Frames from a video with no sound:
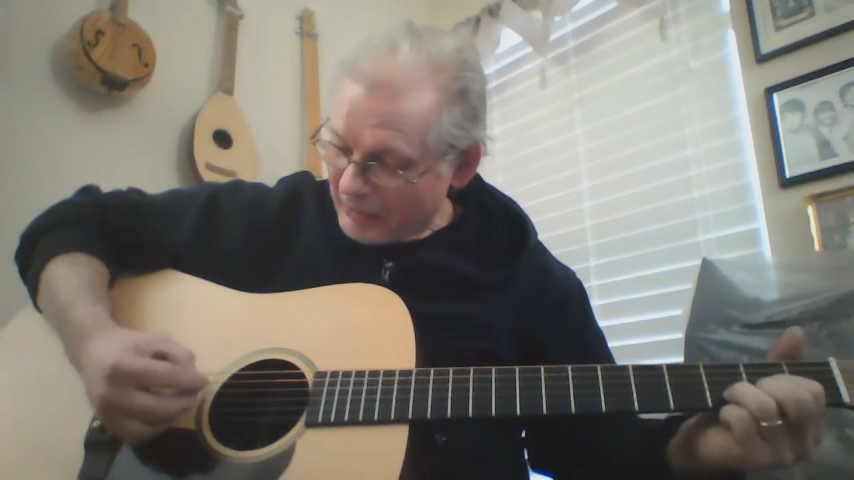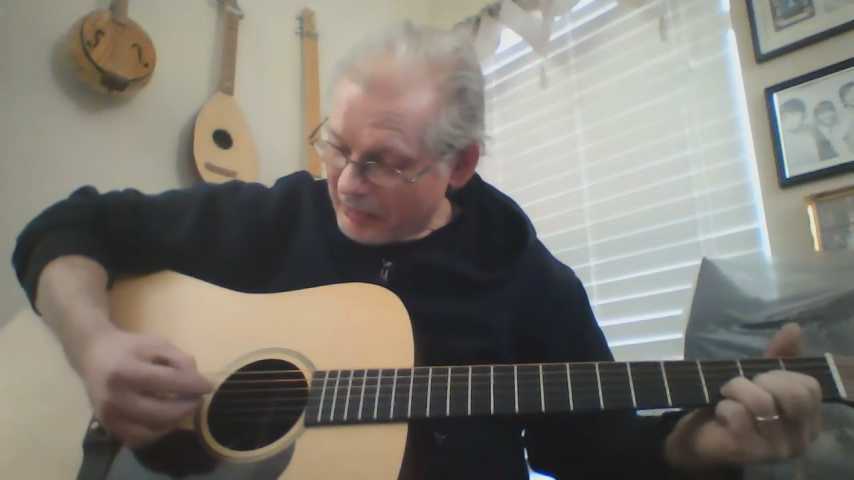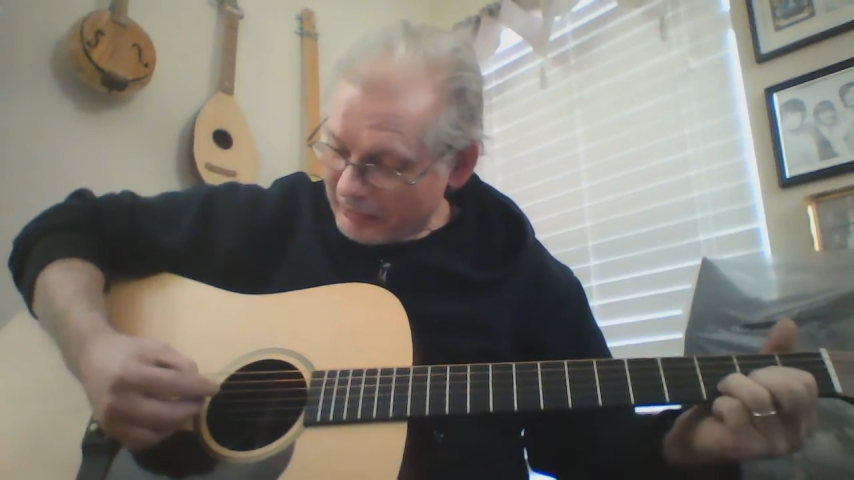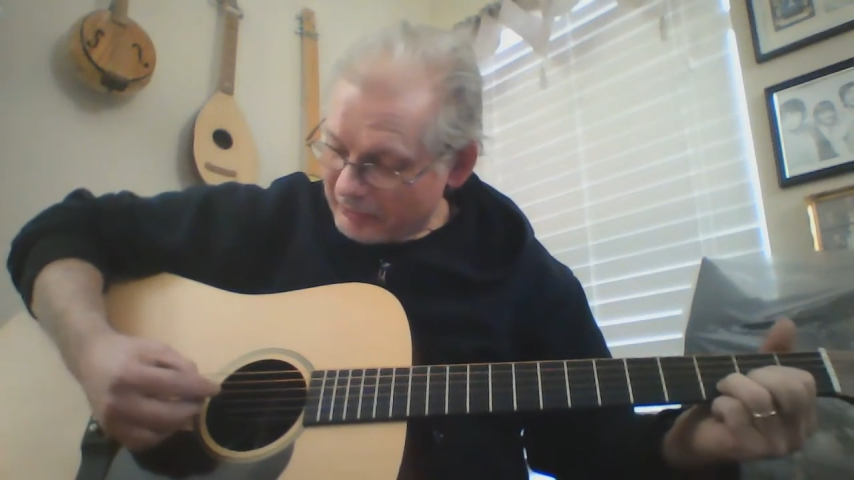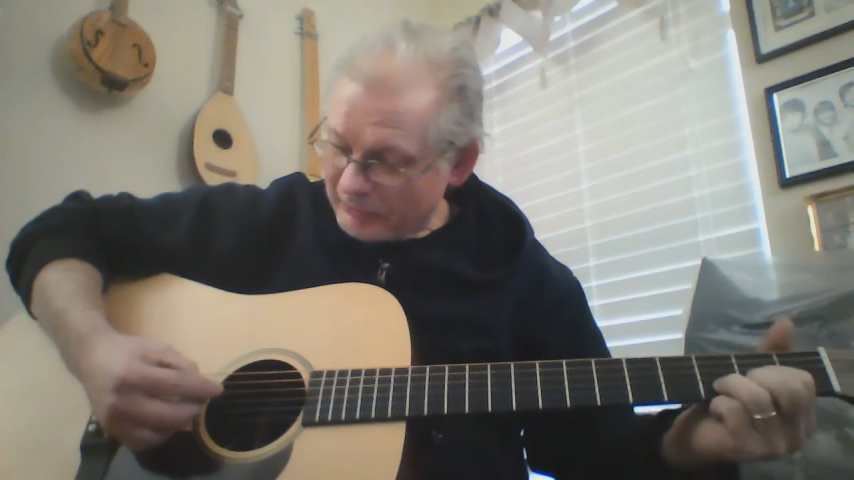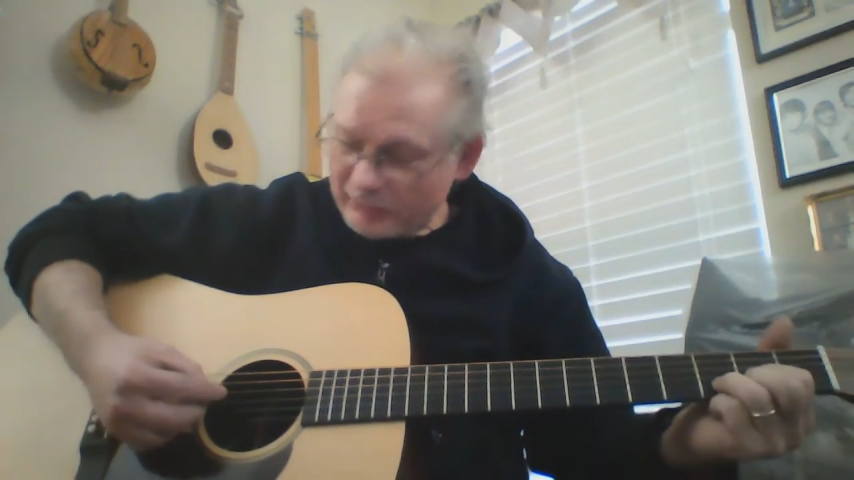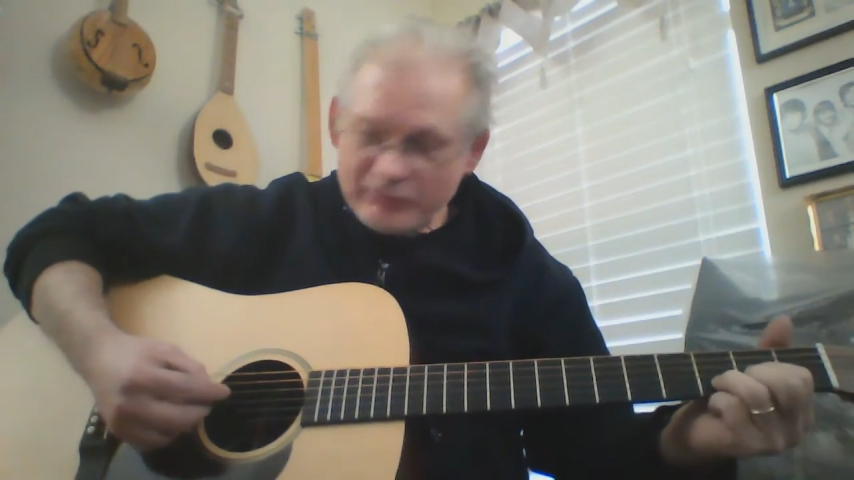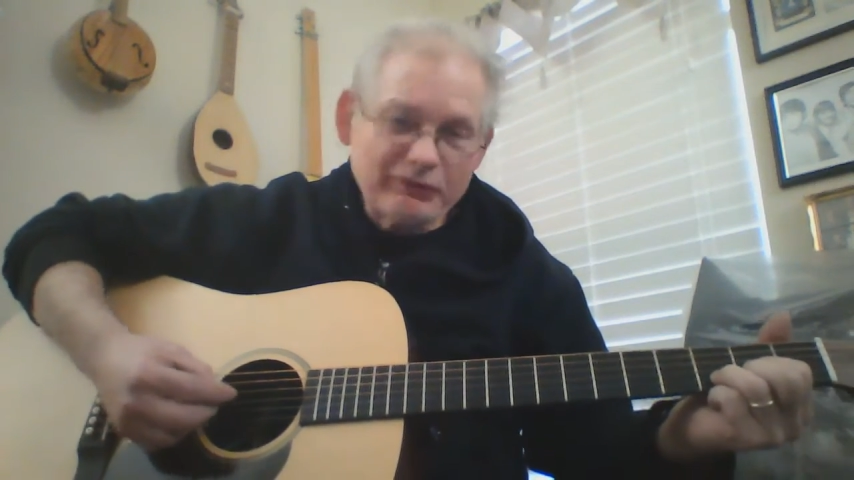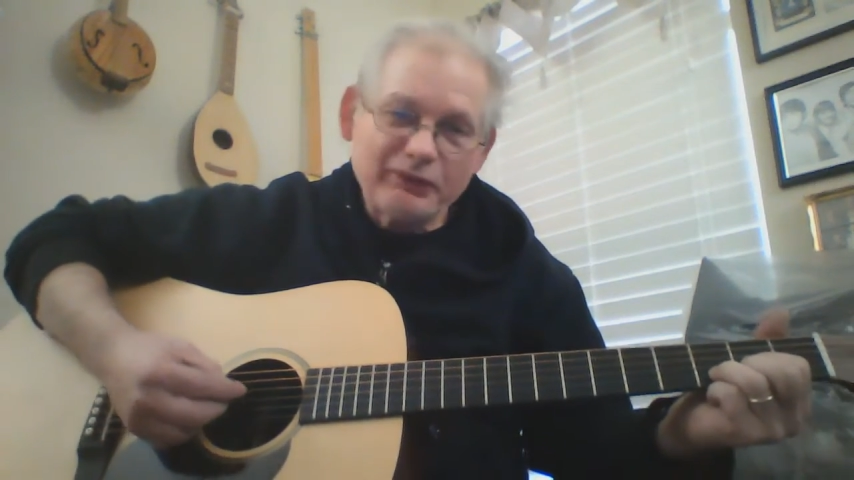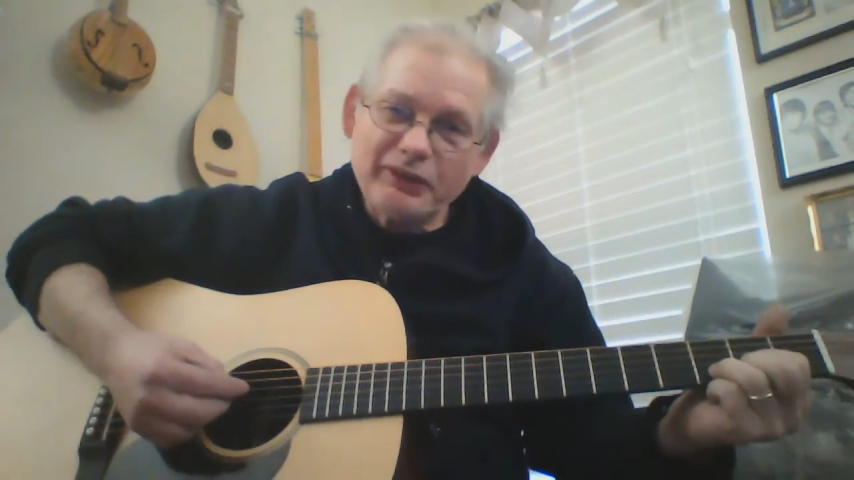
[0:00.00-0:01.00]
And you
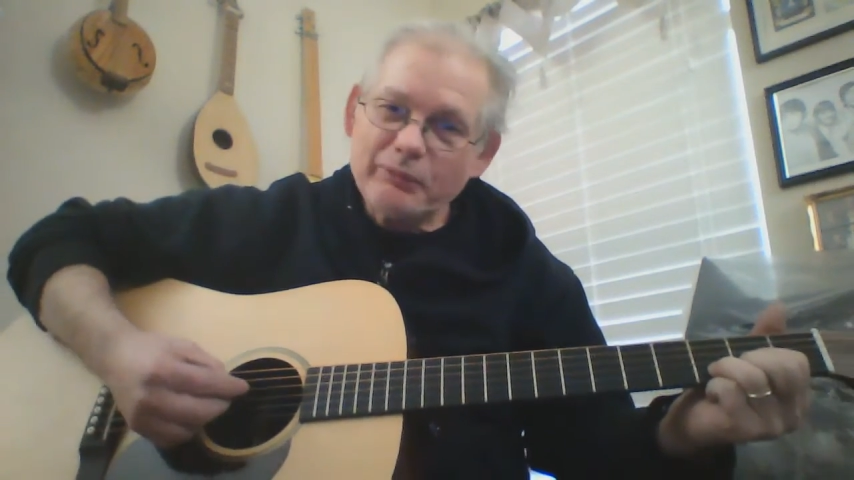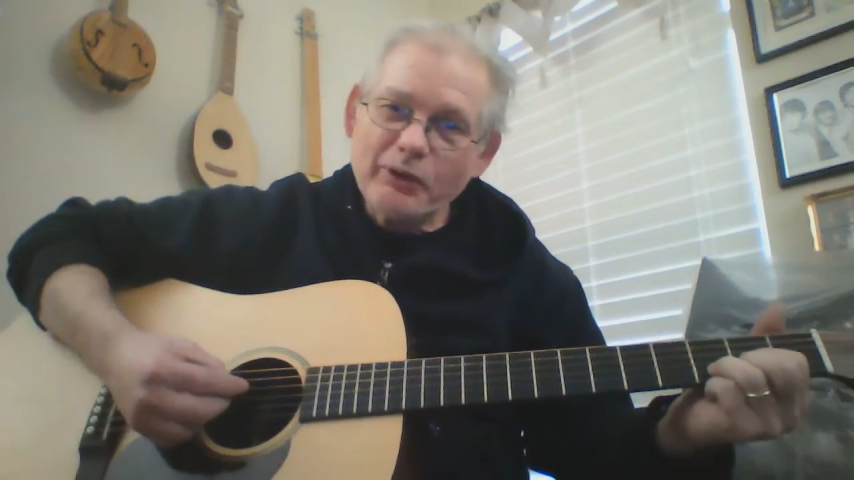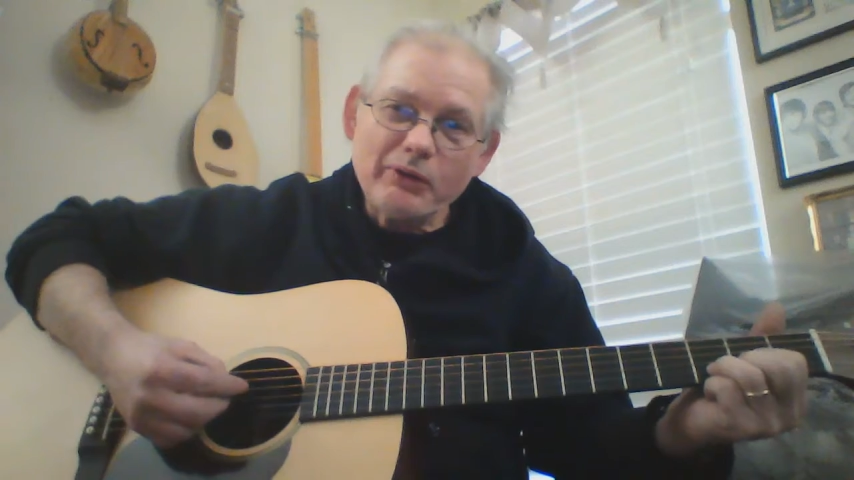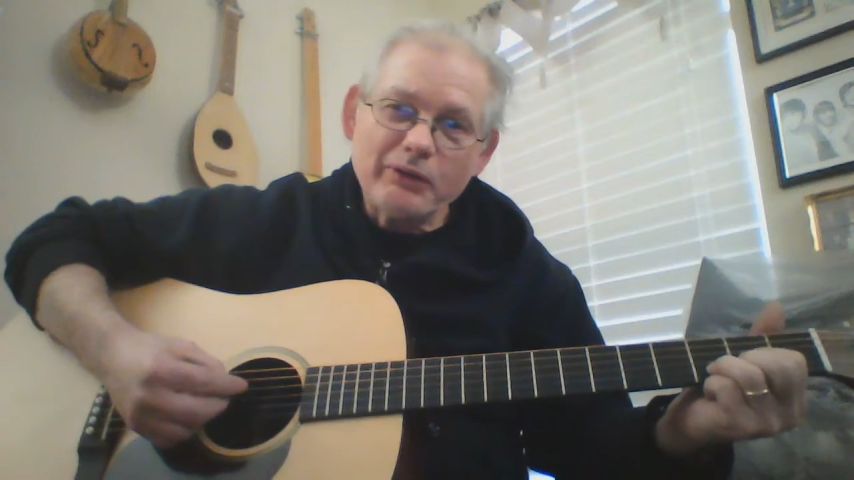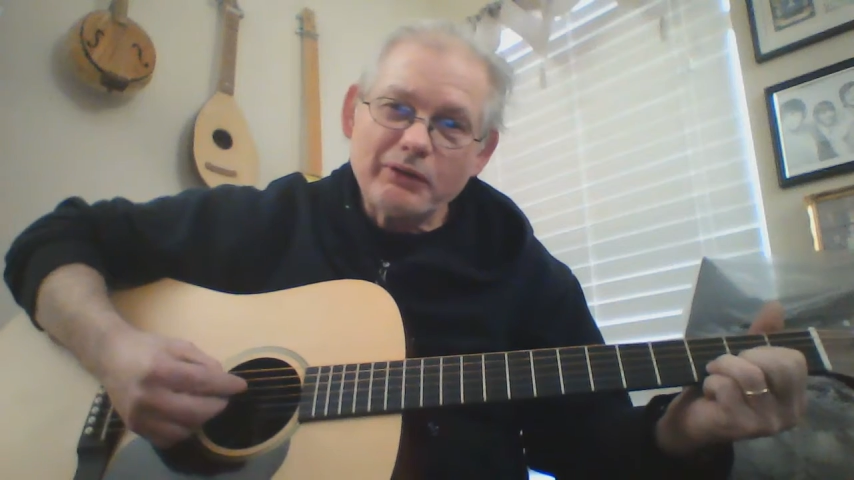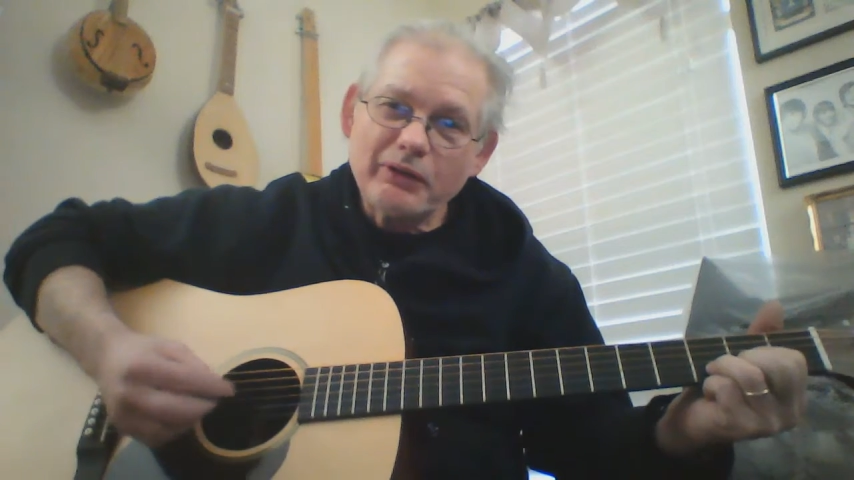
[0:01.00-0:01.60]
just keep going.